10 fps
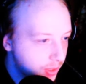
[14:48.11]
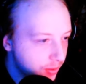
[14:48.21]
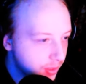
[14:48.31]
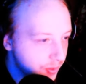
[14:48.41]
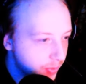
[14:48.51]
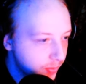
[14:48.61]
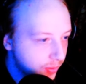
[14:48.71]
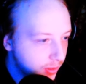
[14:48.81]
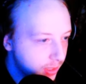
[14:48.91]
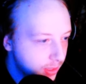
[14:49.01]
I'm killing this
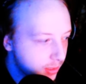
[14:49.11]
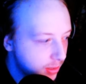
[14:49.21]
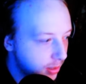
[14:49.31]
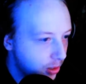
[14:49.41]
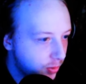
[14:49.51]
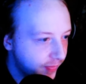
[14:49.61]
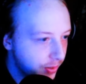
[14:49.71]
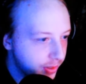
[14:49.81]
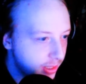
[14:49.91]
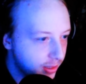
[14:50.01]
mimic right here. Ow, if I
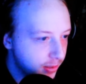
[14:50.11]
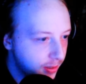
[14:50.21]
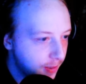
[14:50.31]
don't die.